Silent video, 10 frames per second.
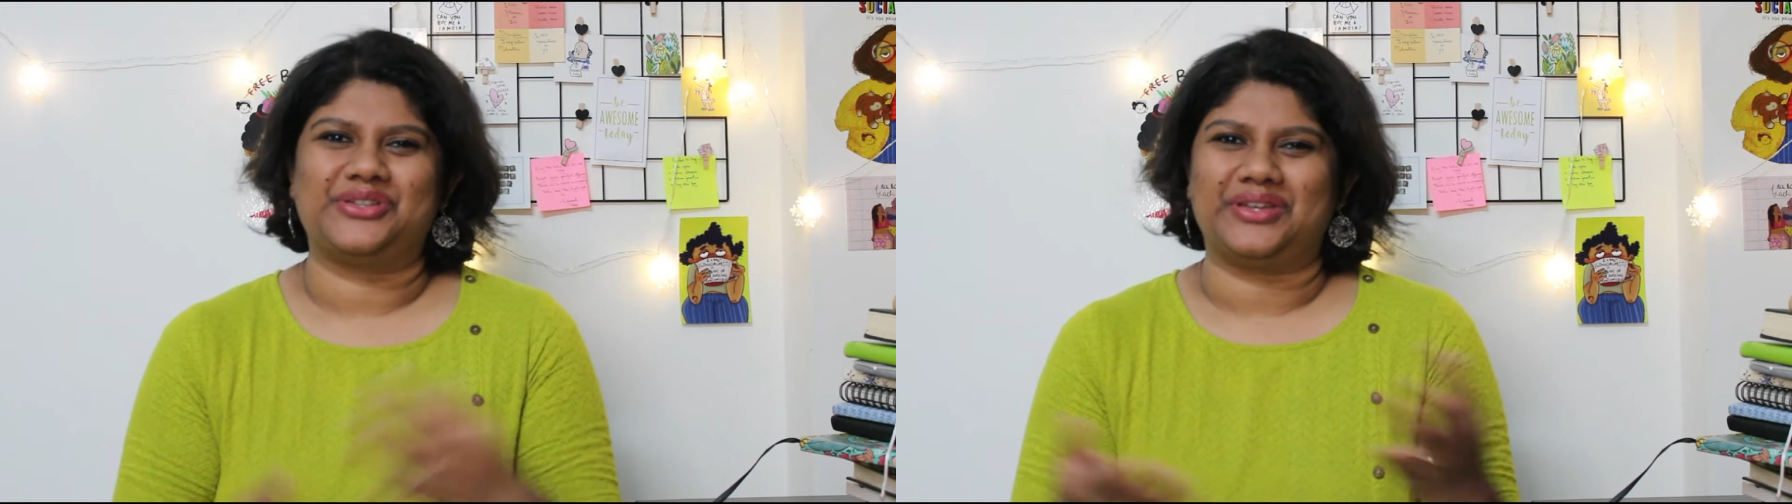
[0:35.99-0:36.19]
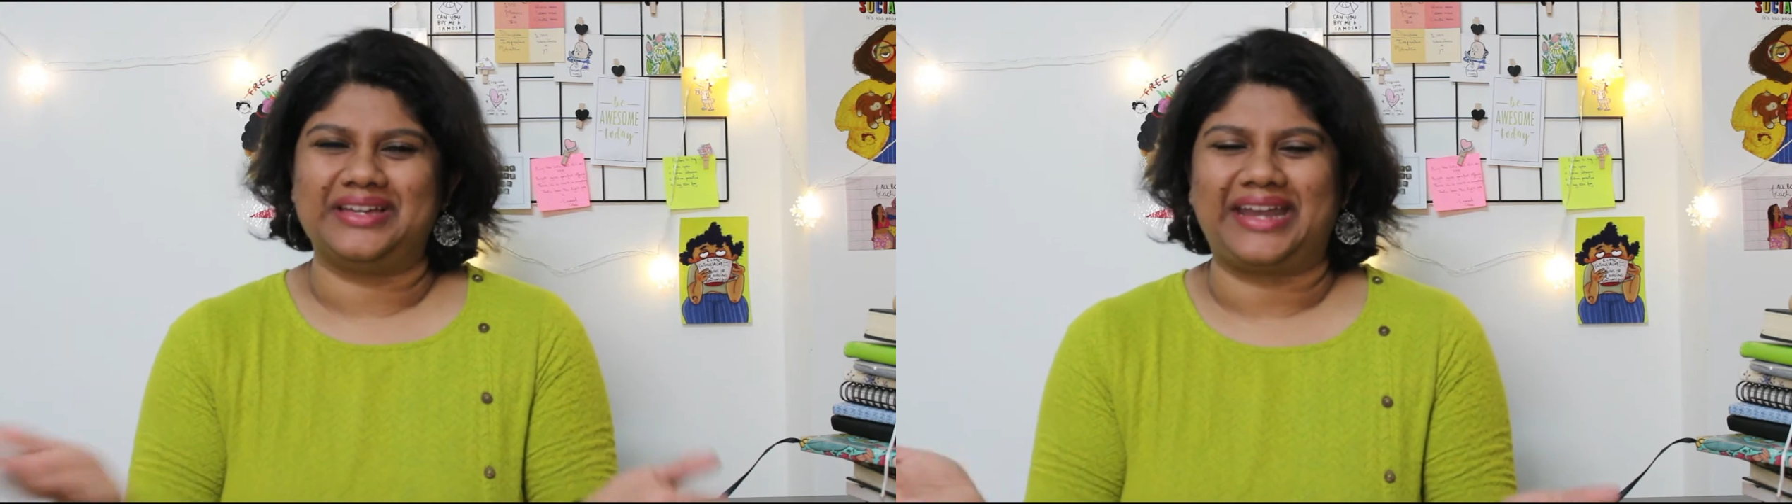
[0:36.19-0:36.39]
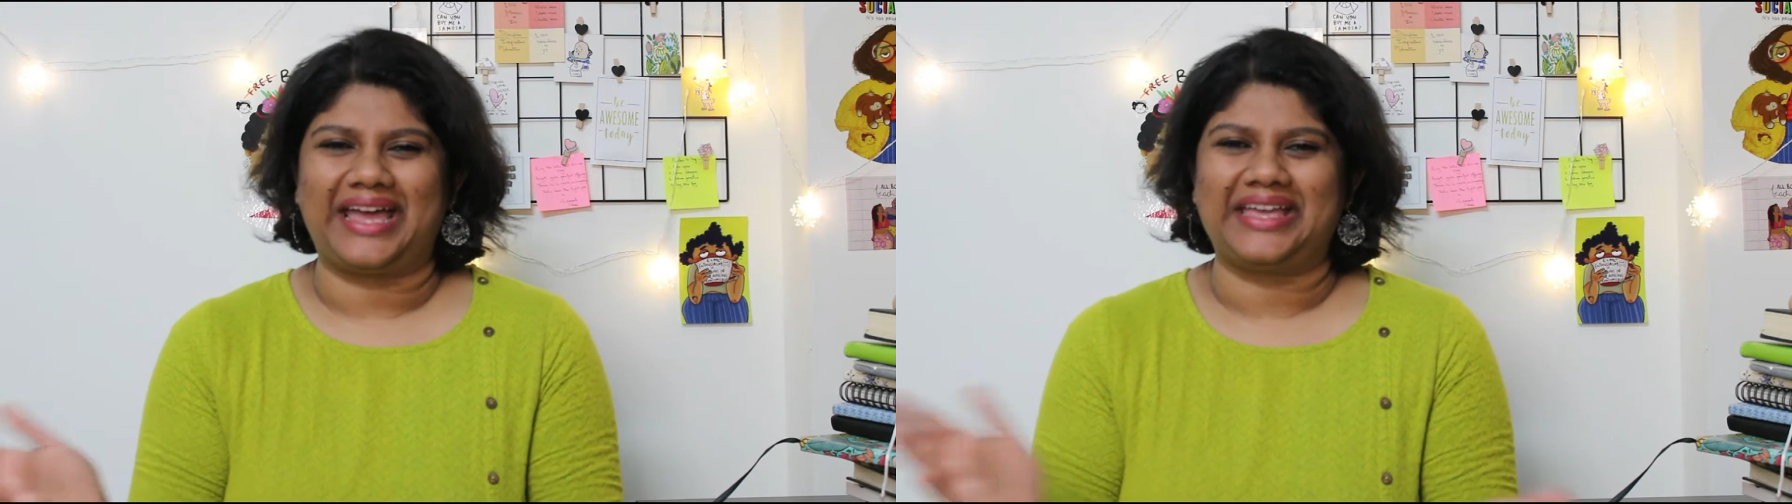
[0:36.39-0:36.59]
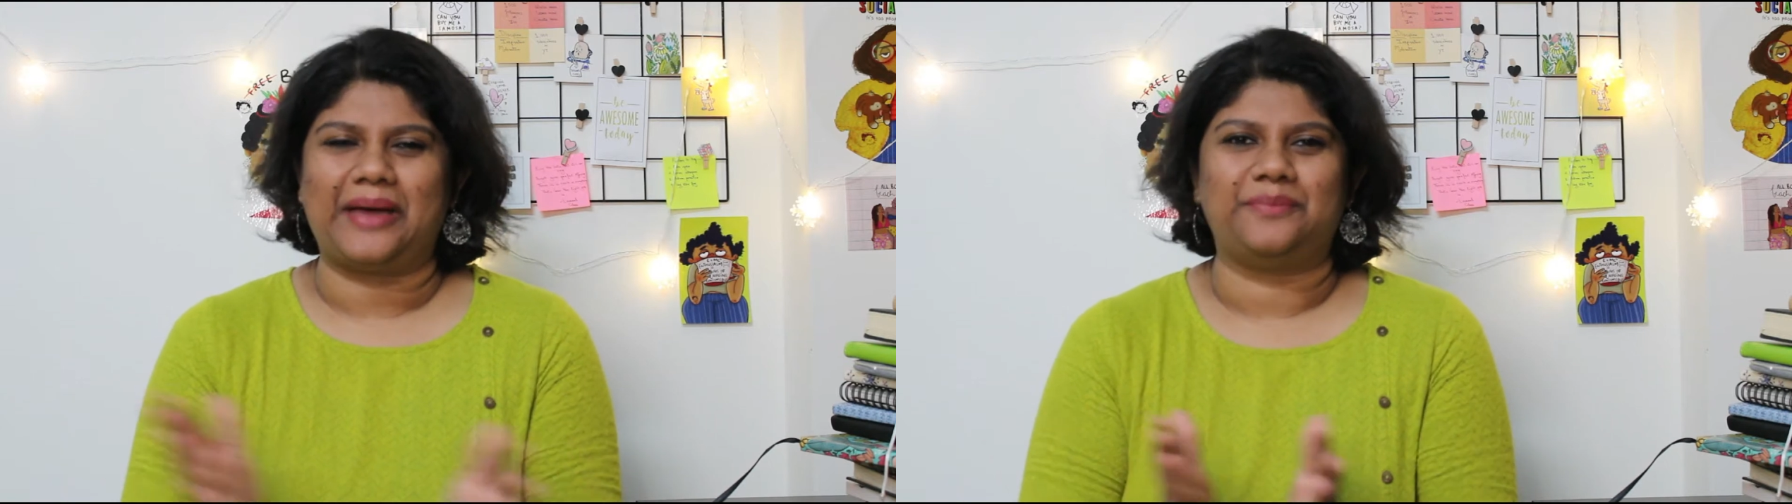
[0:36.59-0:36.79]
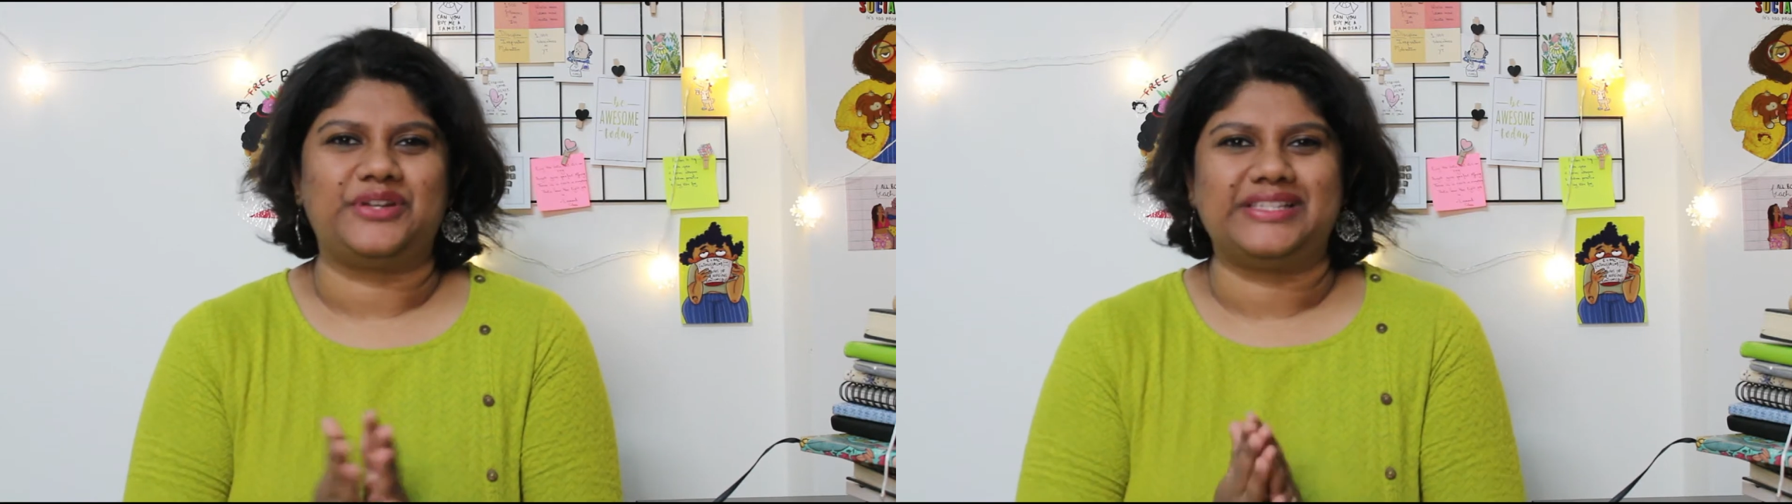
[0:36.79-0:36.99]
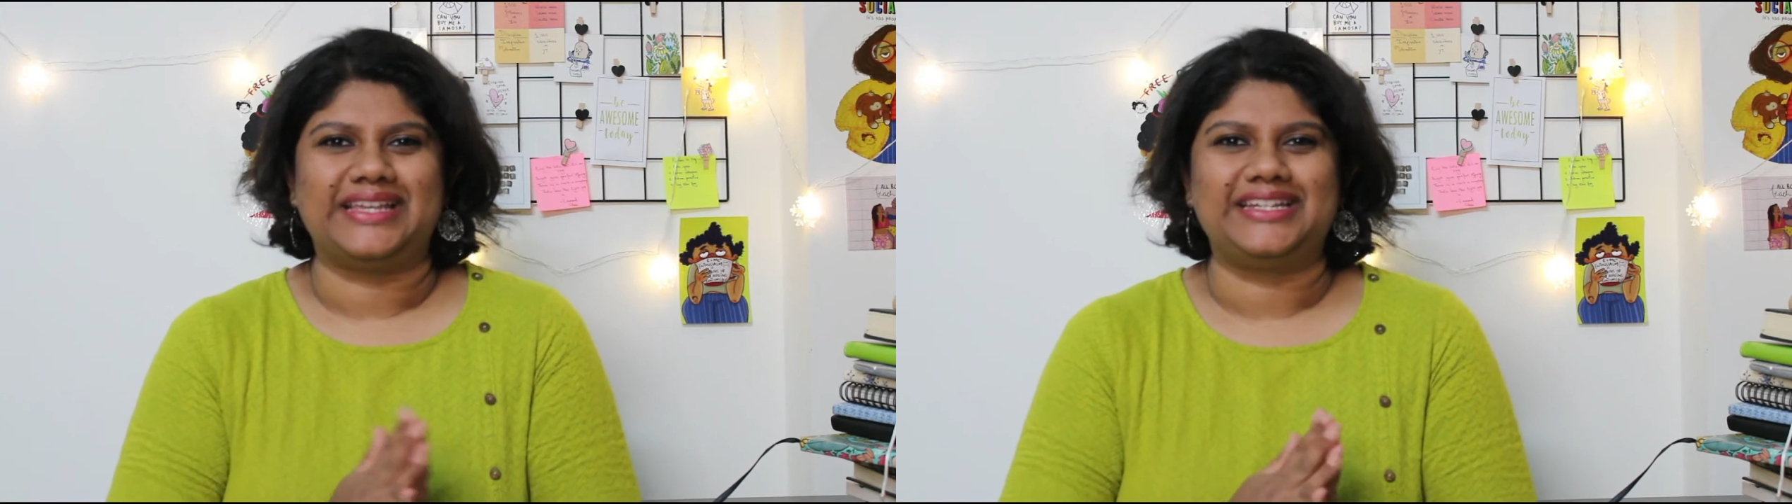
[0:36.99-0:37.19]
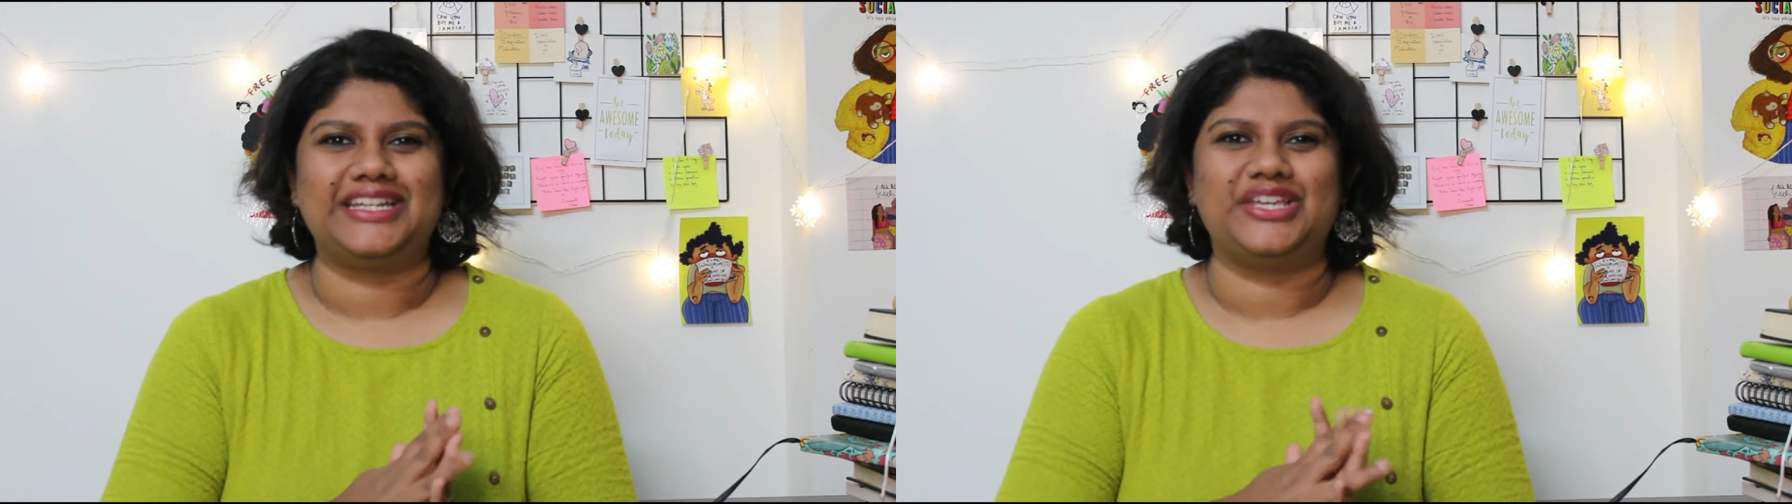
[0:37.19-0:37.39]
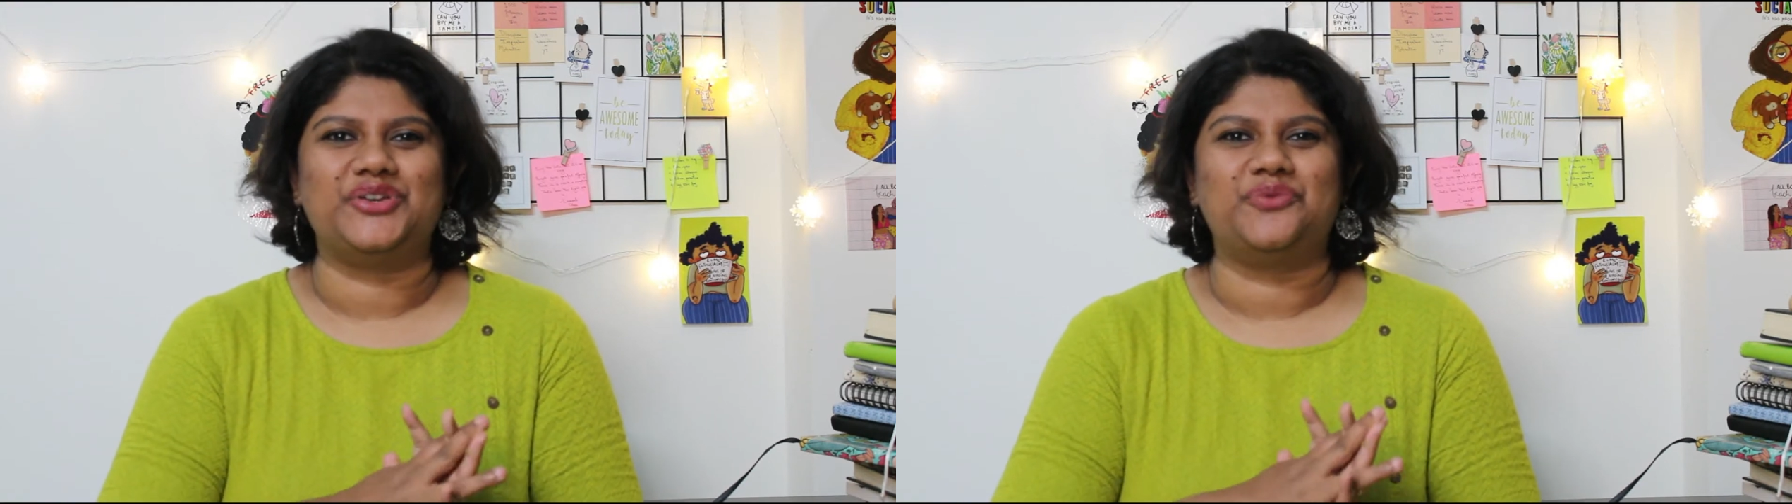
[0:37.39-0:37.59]
So here I am
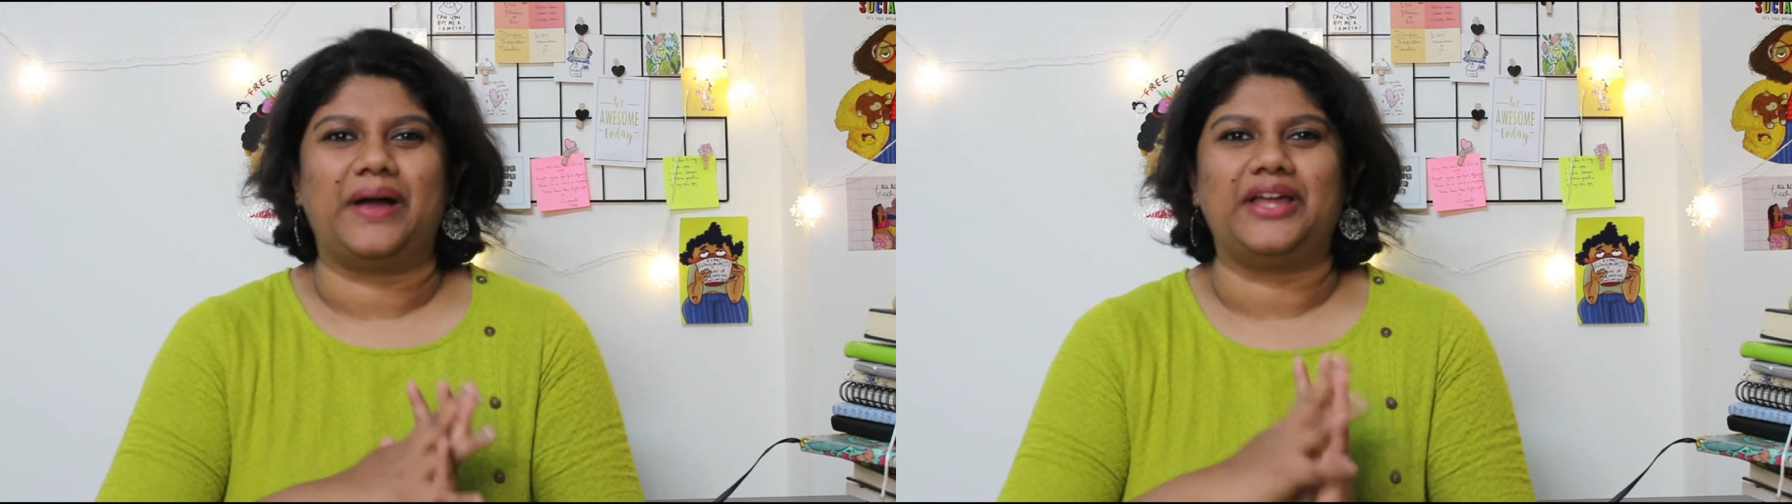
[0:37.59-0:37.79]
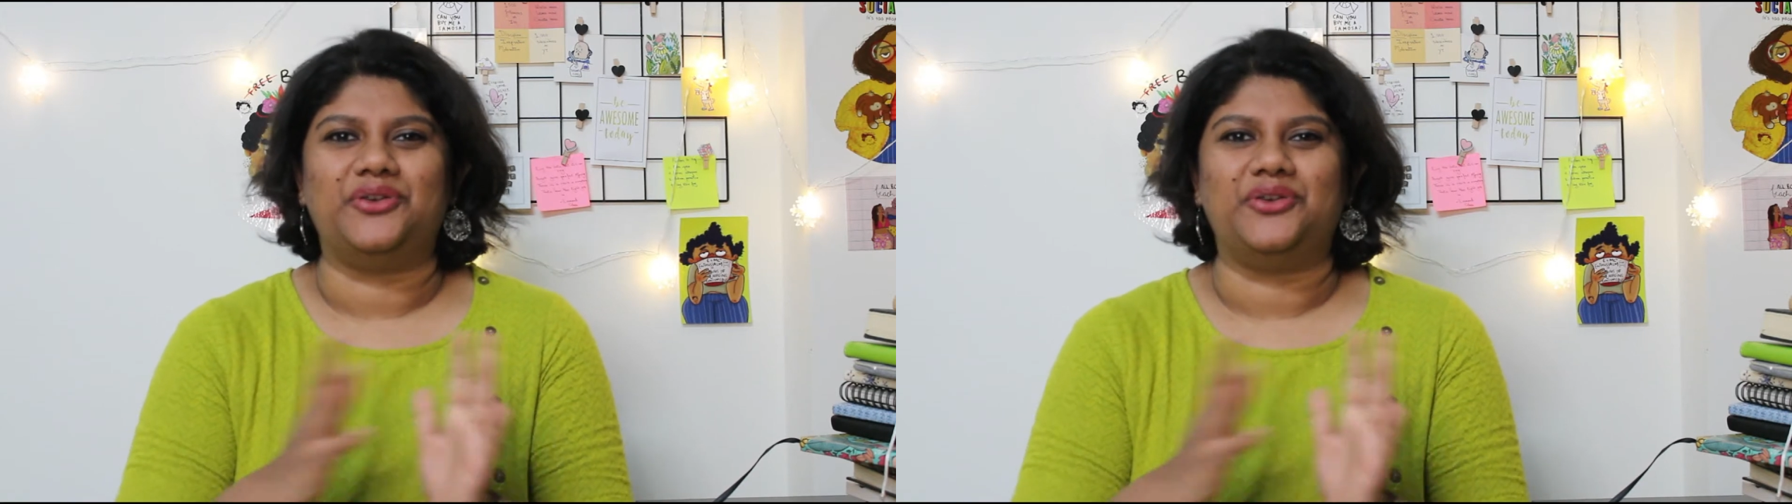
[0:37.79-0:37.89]
presenting you my